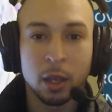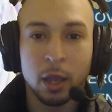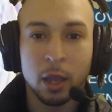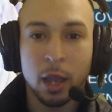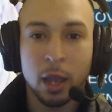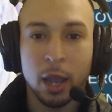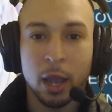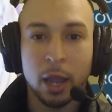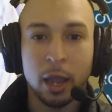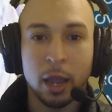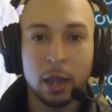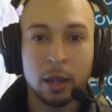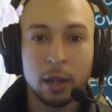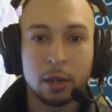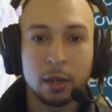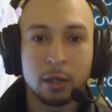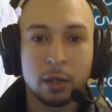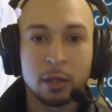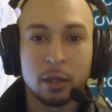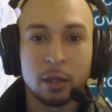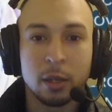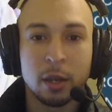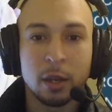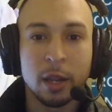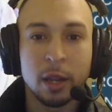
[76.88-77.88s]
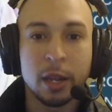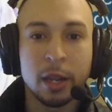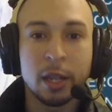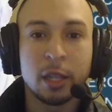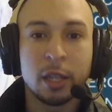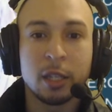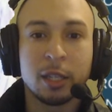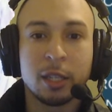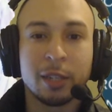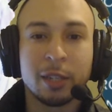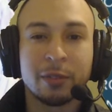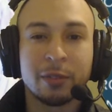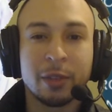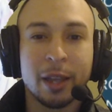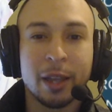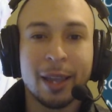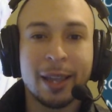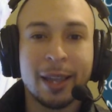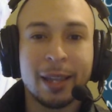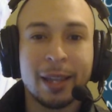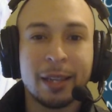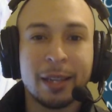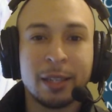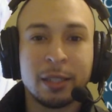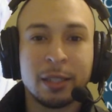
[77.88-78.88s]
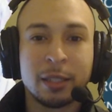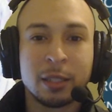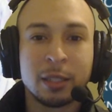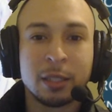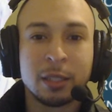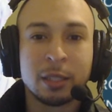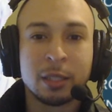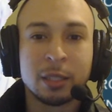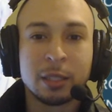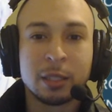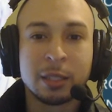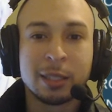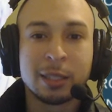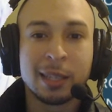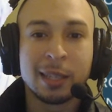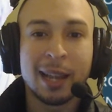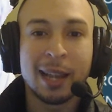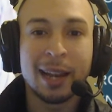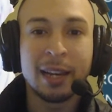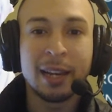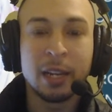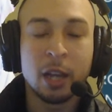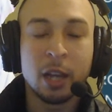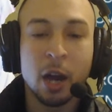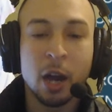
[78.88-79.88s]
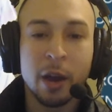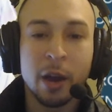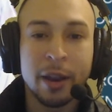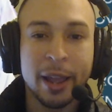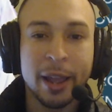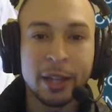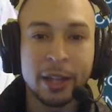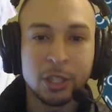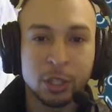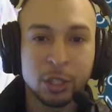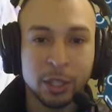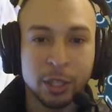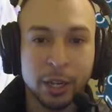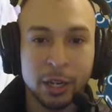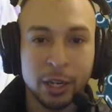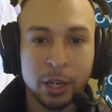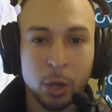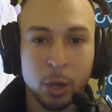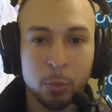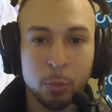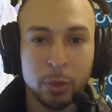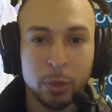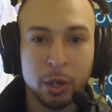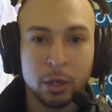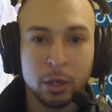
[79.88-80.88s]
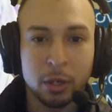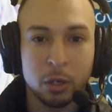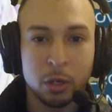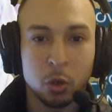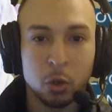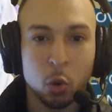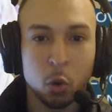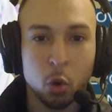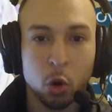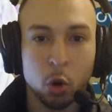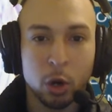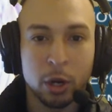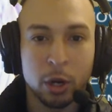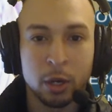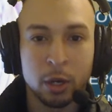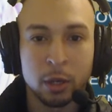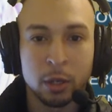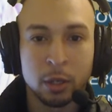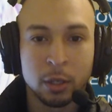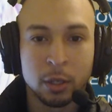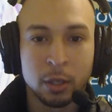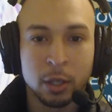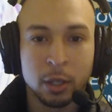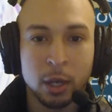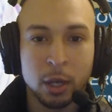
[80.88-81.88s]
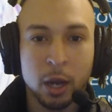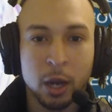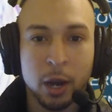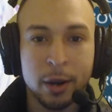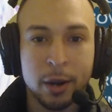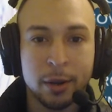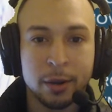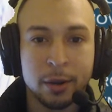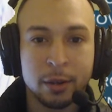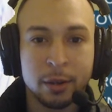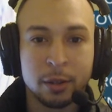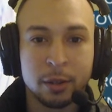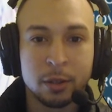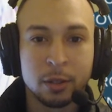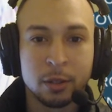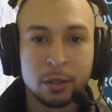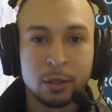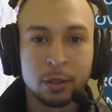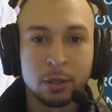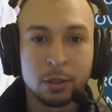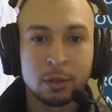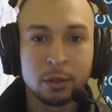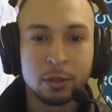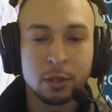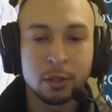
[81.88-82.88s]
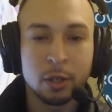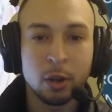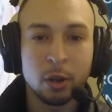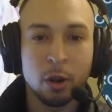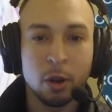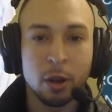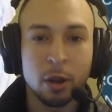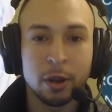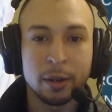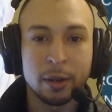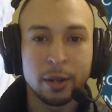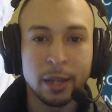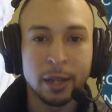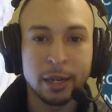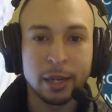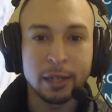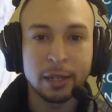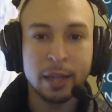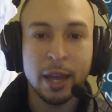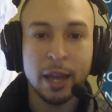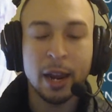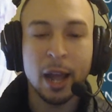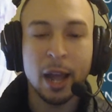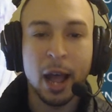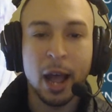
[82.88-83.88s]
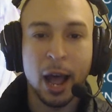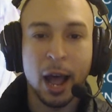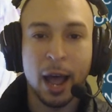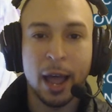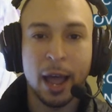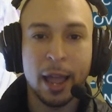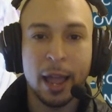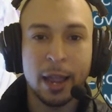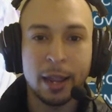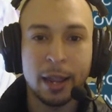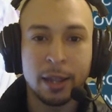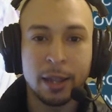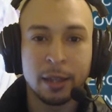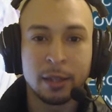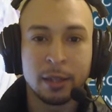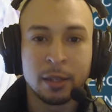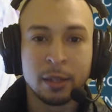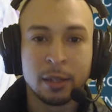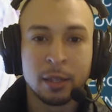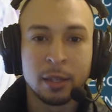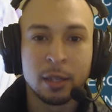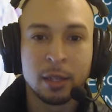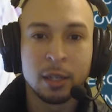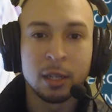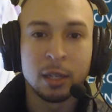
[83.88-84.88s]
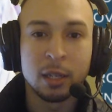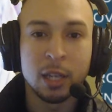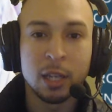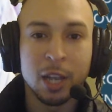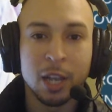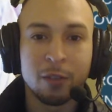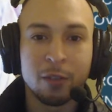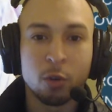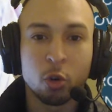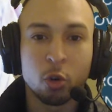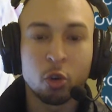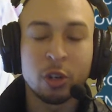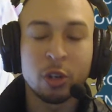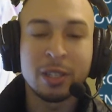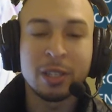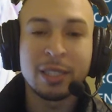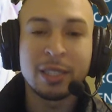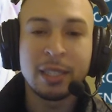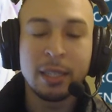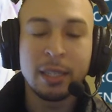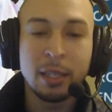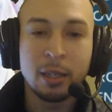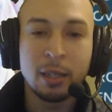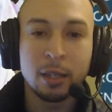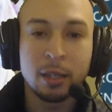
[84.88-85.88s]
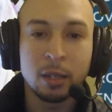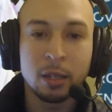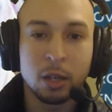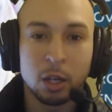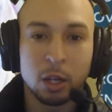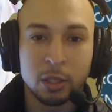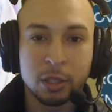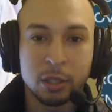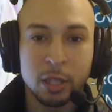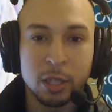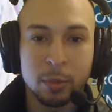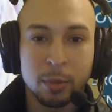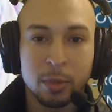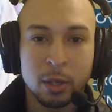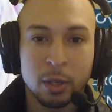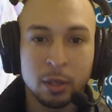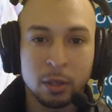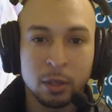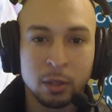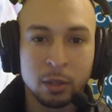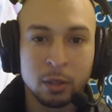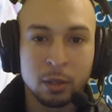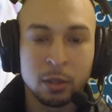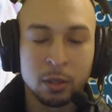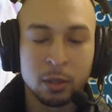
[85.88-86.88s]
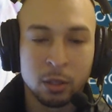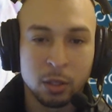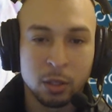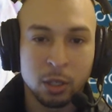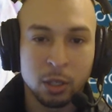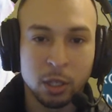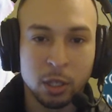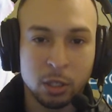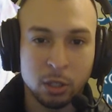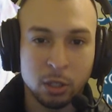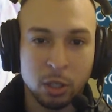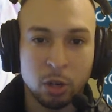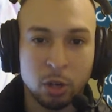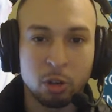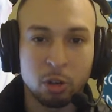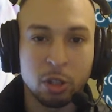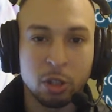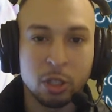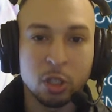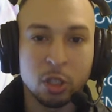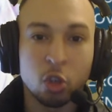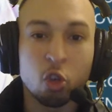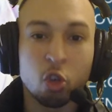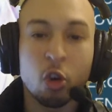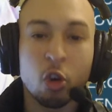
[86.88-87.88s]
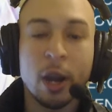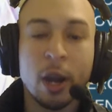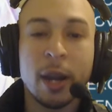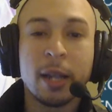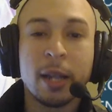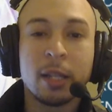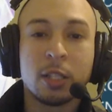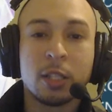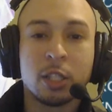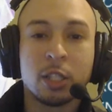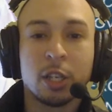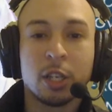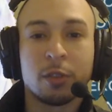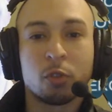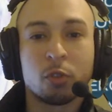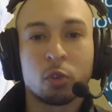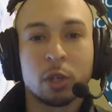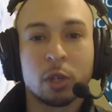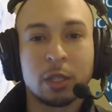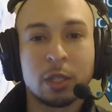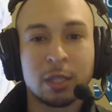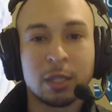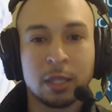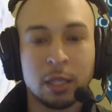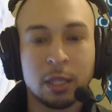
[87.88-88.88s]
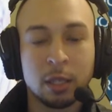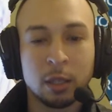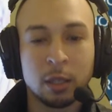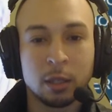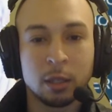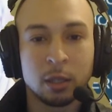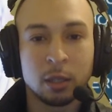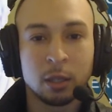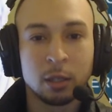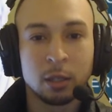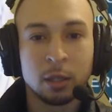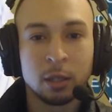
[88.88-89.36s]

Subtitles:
and they give a slightly uneducated opinion or un, like not a high level critique on something, because there is grades of critique.